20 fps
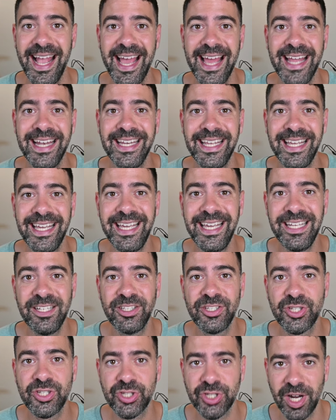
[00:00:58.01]
and
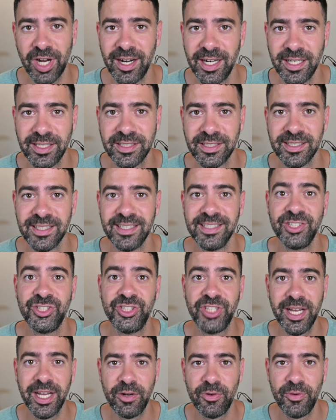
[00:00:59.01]
each chart
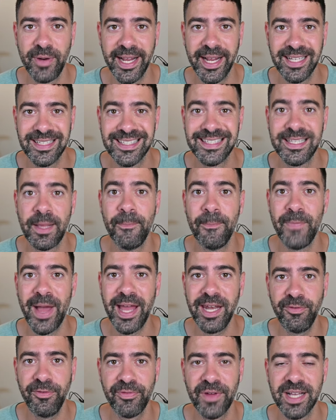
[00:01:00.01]
generates the
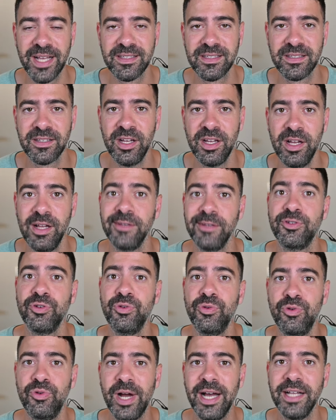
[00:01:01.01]
manifest
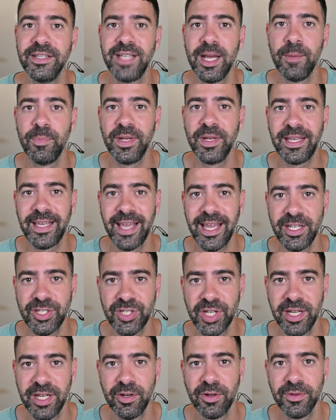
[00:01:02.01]
to run the
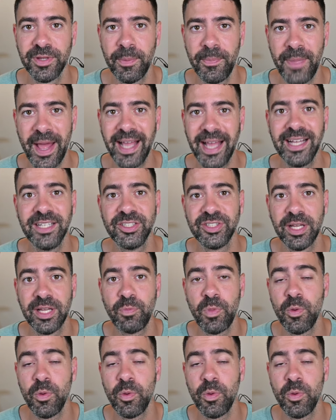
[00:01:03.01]
application or the package that we